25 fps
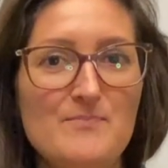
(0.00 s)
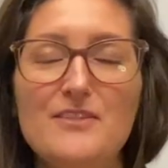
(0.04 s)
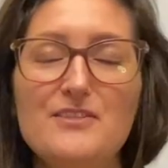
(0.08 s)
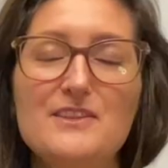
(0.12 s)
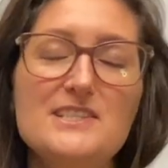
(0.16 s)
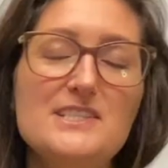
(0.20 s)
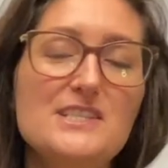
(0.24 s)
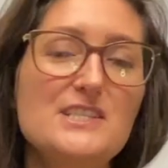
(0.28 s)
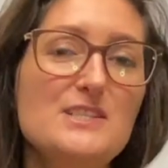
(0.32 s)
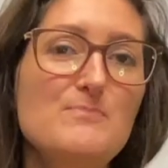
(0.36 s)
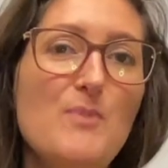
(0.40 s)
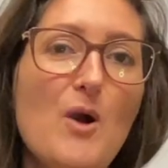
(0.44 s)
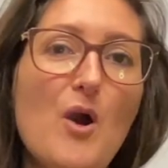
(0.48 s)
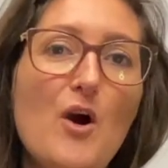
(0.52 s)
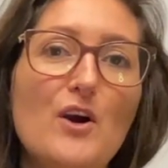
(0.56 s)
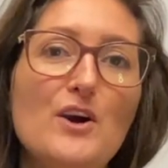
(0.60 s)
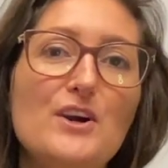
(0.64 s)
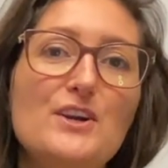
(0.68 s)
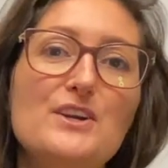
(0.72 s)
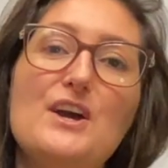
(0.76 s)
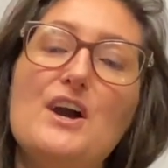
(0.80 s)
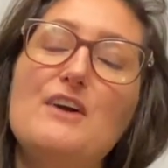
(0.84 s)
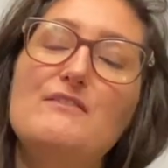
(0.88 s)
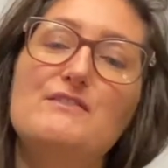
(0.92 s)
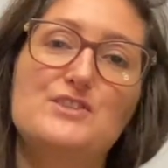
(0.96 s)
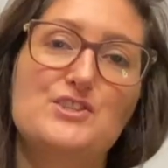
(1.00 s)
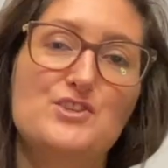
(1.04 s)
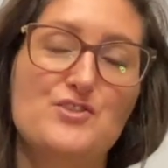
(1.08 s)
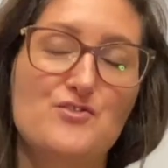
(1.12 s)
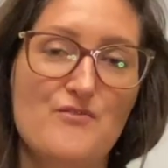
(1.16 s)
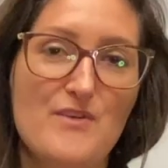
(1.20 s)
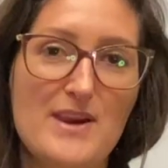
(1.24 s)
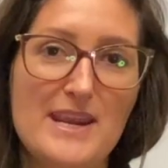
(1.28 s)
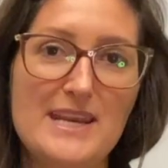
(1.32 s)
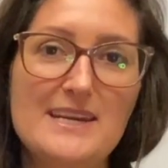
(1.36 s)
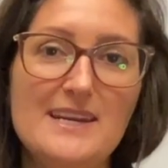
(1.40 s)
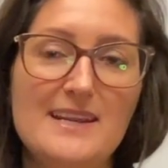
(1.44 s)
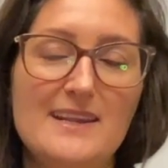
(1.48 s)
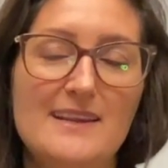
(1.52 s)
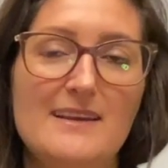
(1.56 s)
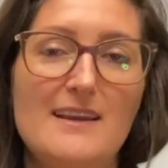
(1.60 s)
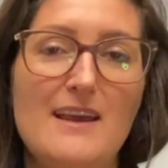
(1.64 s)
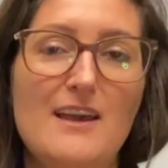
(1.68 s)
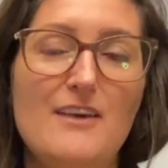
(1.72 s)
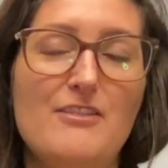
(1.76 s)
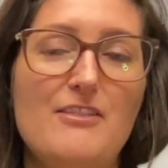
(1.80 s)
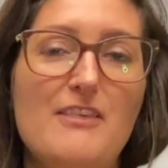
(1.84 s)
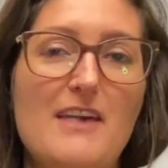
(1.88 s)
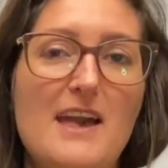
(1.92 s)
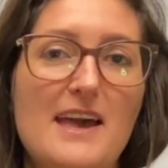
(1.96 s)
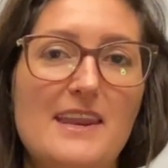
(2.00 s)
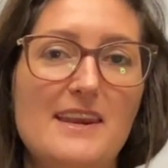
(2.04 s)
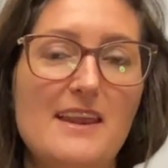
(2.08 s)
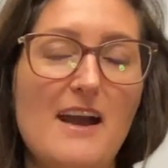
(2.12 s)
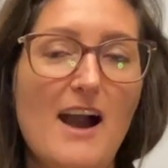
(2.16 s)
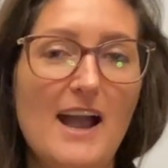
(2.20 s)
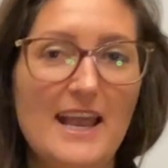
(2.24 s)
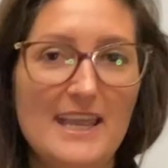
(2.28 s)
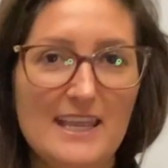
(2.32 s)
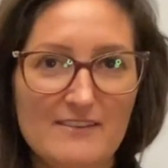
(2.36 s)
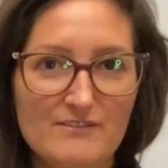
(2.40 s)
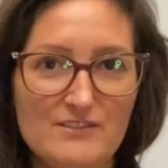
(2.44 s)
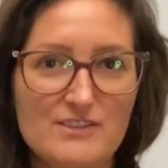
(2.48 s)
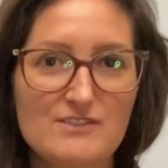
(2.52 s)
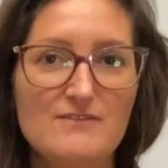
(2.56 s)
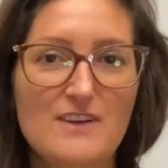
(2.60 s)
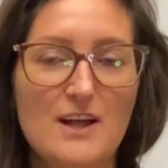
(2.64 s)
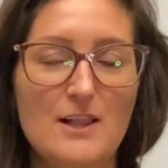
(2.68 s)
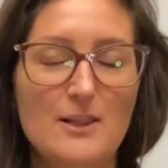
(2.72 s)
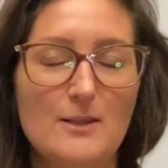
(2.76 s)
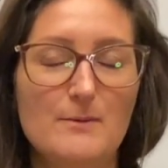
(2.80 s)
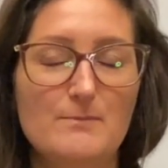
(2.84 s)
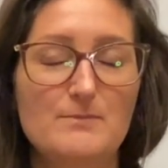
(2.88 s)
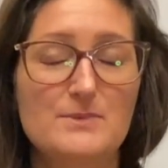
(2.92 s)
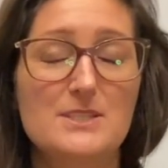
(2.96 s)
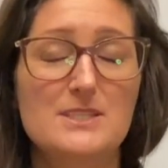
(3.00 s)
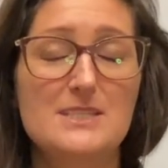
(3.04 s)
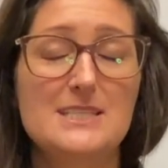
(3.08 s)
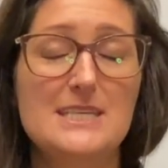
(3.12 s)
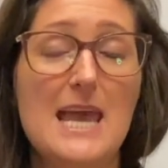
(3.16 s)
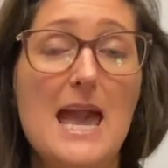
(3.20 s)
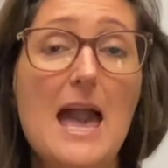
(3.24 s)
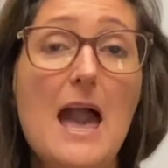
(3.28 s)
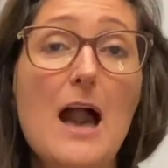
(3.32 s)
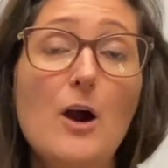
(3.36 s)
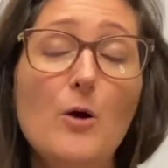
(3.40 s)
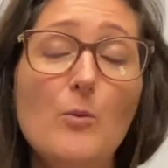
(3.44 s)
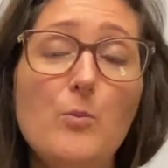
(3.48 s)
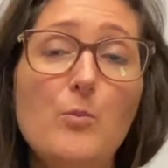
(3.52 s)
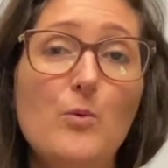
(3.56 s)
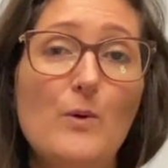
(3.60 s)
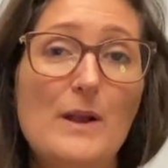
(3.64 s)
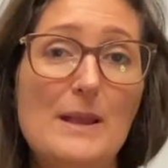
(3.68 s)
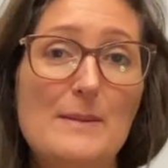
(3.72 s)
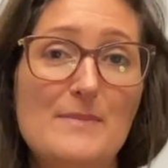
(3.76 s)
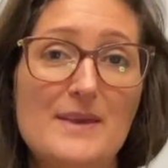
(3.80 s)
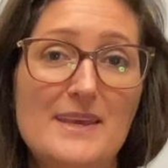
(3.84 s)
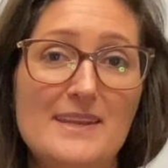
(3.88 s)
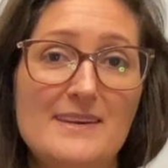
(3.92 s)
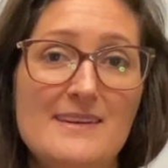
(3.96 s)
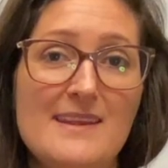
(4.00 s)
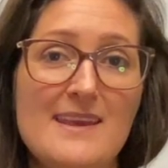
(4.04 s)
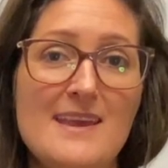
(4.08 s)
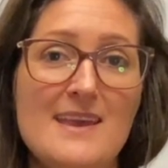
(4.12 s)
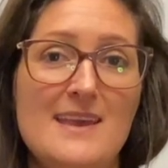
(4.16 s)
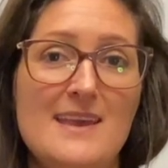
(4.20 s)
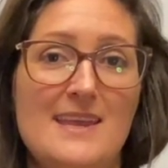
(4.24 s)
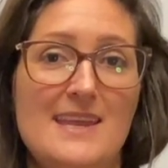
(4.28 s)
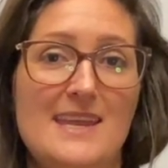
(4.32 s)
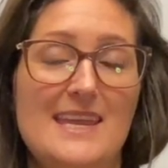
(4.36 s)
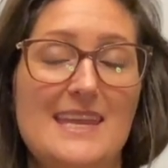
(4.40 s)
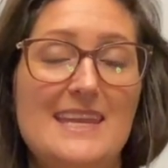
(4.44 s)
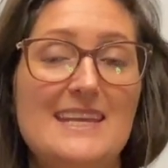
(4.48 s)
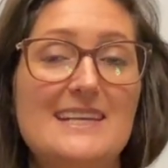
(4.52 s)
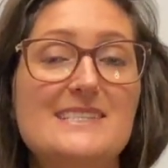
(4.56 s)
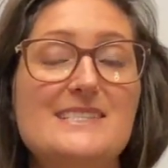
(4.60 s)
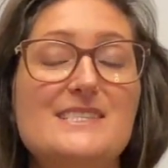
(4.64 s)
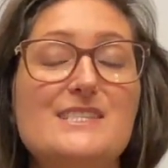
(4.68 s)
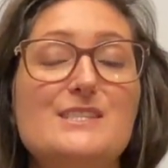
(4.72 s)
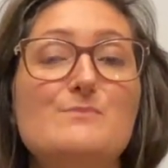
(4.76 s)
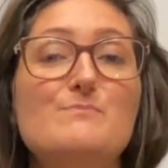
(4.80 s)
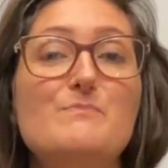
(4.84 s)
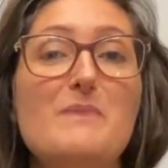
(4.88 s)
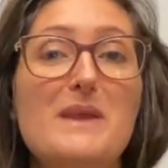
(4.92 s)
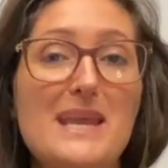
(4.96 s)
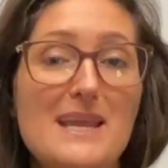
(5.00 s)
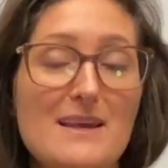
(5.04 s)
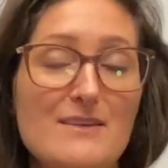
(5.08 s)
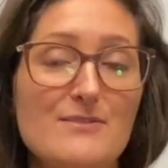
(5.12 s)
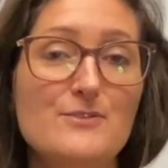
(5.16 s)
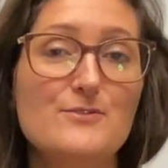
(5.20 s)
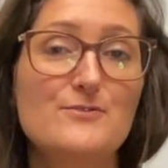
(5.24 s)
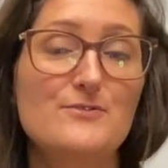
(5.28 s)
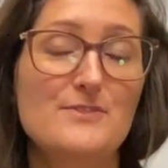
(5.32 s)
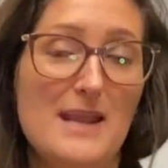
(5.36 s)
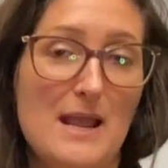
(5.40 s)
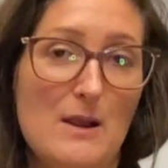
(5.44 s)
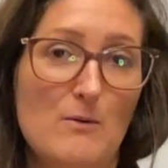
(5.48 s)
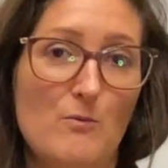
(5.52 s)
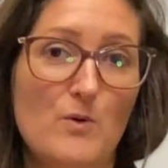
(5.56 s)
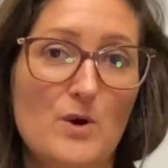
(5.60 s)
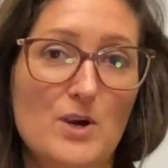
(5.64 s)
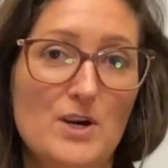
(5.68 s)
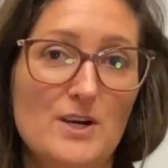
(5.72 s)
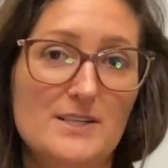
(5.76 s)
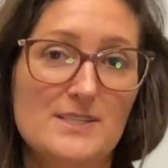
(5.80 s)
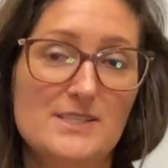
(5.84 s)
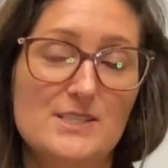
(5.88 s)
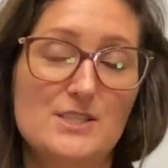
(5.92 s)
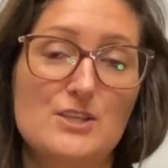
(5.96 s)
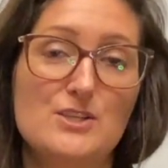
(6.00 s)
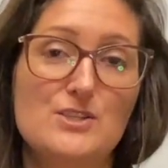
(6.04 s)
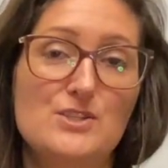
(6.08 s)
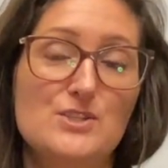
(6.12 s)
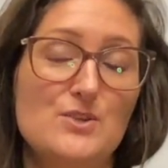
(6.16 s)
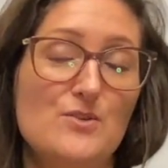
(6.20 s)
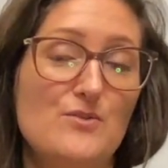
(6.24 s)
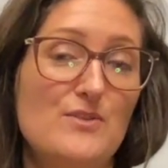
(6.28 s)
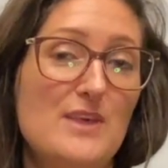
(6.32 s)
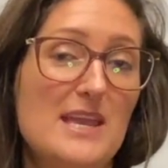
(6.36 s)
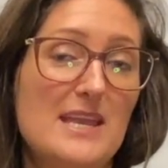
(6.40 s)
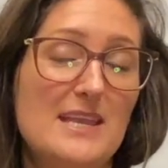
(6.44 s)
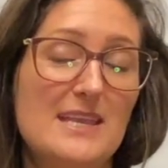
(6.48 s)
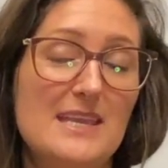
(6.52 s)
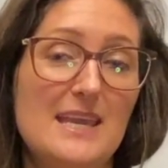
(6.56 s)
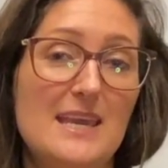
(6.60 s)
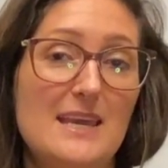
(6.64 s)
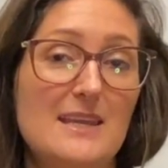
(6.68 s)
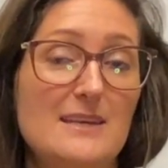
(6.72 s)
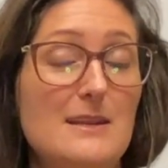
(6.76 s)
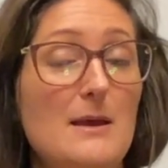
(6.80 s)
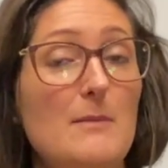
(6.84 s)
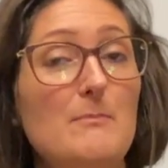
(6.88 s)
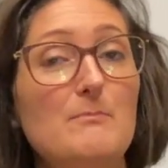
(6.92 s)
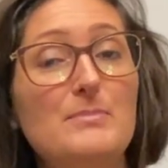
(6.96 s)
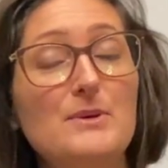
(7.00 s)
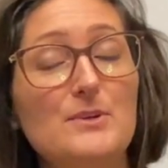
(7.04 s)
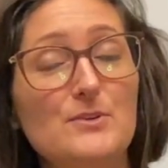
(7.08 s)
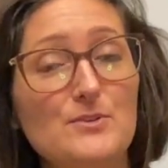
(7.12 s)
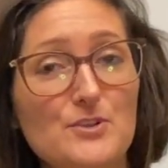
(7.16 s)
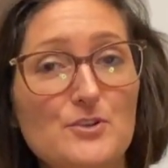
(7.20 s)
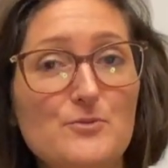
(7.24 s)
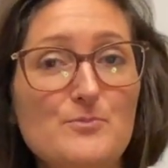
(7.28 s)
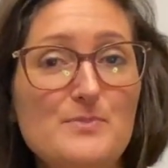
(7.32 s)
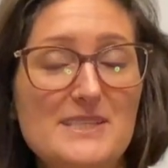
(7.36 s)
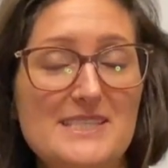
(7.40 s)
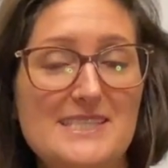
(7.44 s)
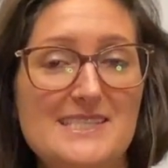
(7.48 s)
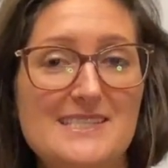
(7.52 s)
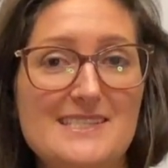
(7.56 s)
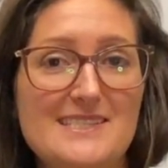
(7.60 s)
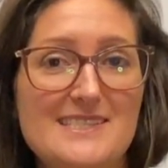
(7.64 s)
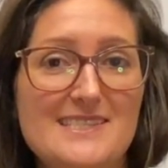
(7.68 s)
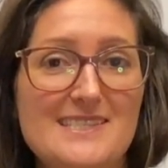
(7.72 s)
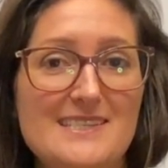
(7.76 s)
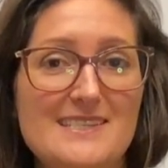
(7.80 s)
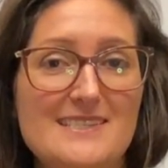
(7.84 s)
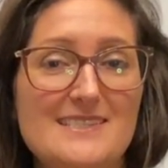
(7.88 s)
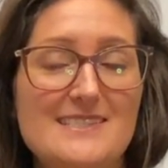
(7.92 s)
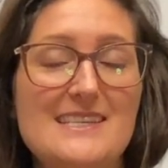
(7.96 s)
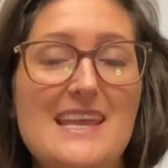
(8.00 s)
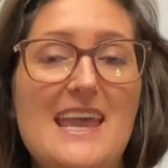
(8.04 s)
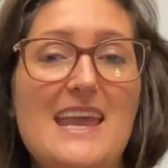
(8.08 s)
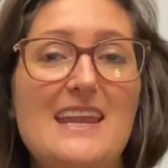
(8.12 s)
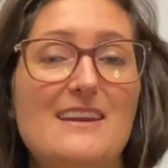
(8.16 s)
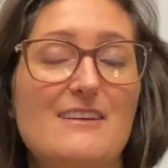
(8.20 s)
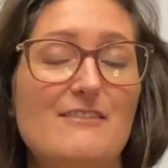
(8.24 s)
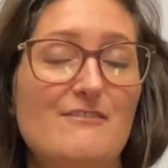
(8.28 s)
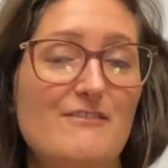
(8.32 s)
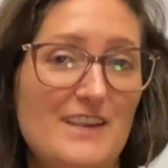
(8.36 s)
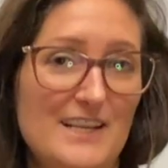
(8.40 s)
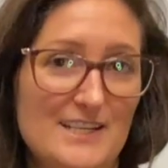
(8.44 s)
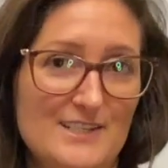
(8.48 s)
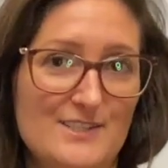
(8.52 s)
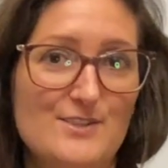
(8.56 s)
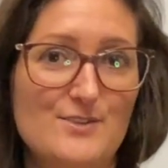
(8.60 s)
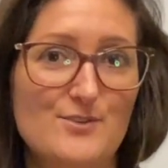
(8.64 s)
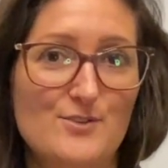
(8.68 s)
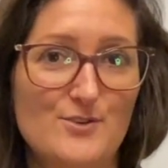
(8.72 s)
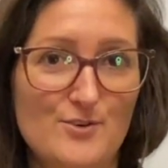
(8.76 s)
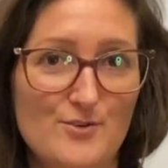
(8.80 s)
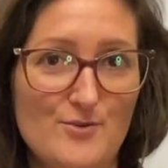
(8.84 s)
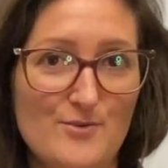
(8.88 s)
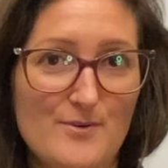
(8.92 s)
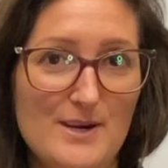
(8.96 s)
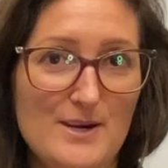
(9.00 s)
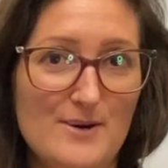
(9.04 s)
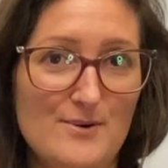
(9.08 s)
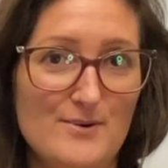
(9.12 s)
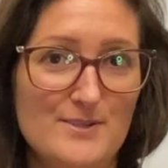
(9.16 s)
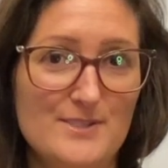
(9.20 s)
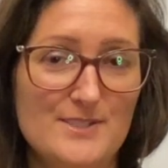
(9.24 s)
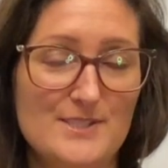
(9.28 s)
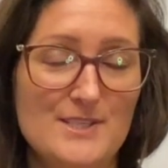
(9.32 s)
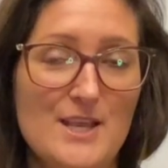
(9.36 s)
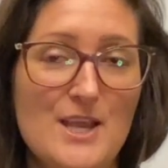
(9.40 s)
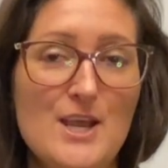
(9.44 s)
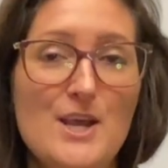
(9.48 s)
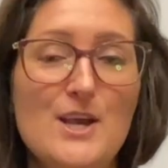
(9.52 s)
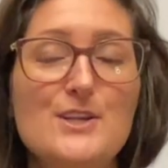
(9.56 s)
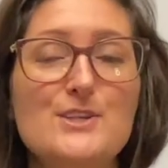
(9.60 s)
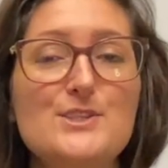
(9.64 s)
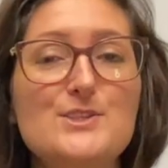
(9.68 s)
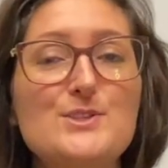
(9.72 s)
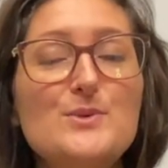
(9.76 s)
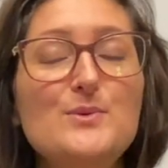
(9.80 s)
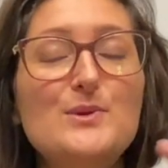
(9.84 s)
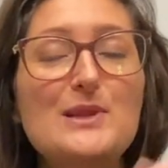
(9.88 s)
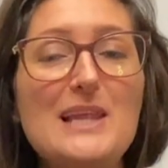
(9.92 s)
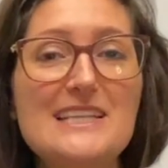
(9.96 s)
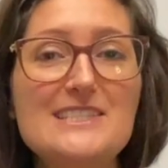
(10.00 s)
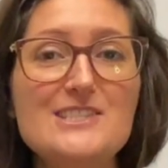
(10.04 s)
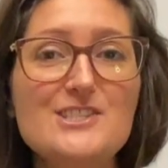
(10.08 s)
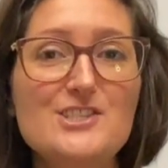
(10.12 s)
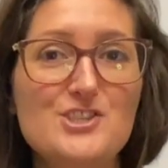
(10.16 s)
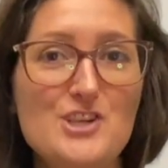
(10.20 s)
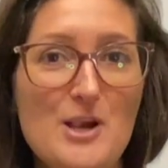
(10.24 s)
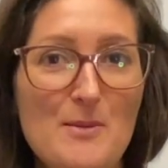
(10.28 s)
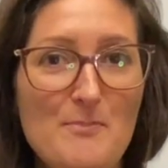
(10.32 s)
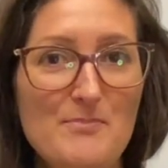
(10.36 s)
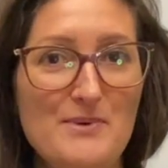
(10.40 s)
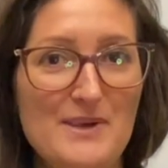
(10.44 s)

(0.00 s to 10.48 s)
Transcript: This is part of a training that I have developed to help women expand their networks so they can build their businesses and advance their careers. So let's jump